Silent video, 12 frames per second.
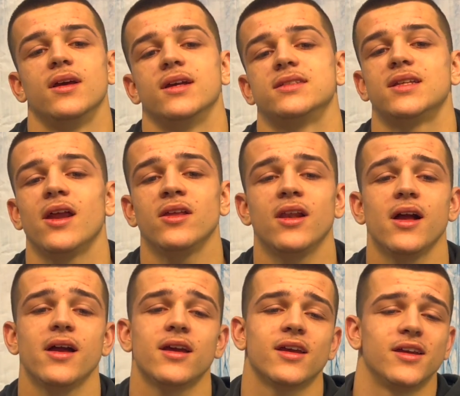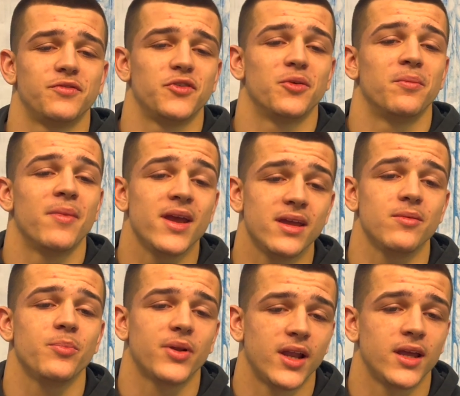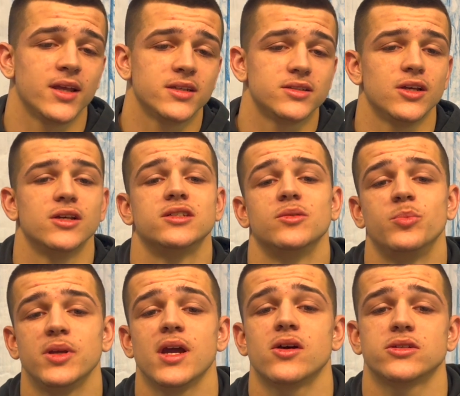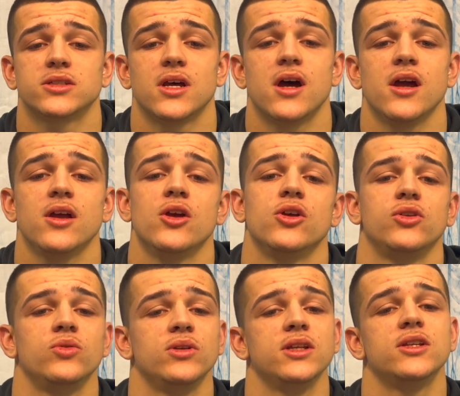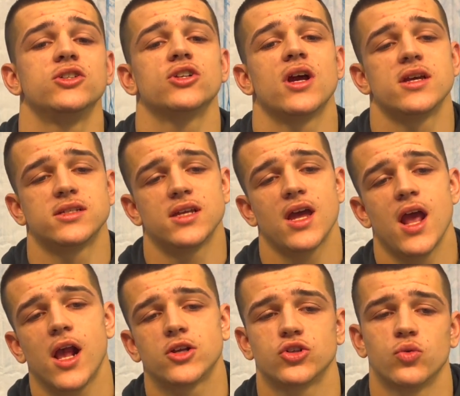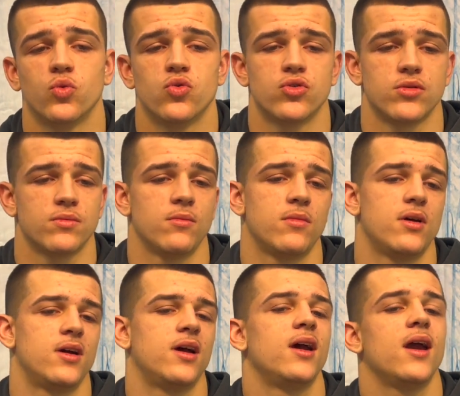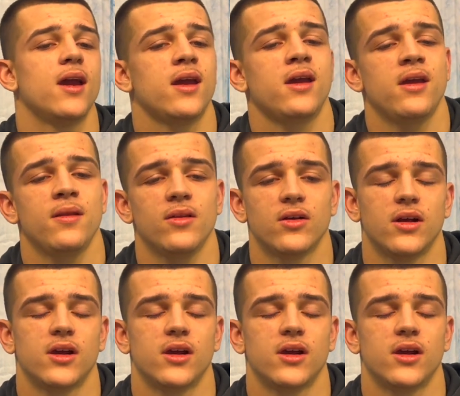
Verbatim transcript: It sounded like if you're making plans to be outside, you need to dress extra warm. And